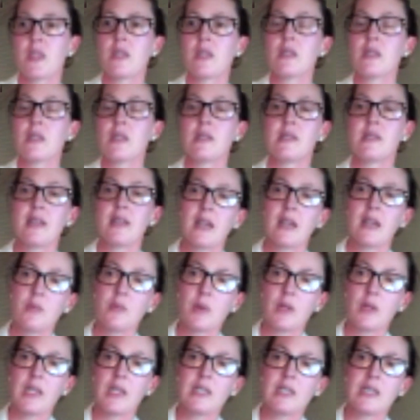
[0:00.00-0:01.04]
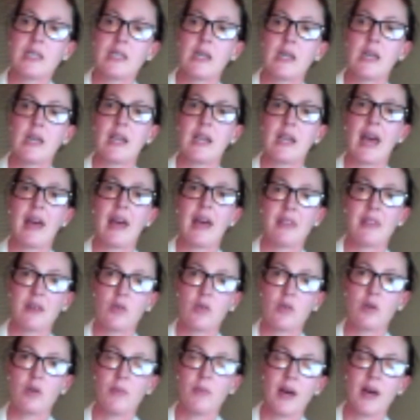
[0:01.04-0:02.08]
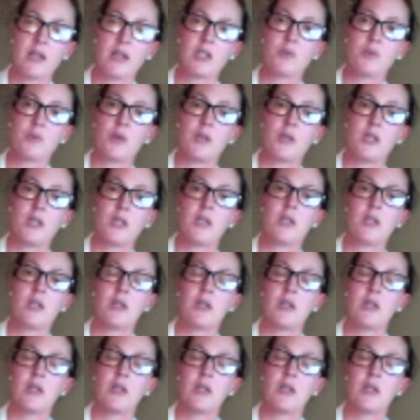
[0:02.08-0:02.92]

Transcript: sustainability and ethical management.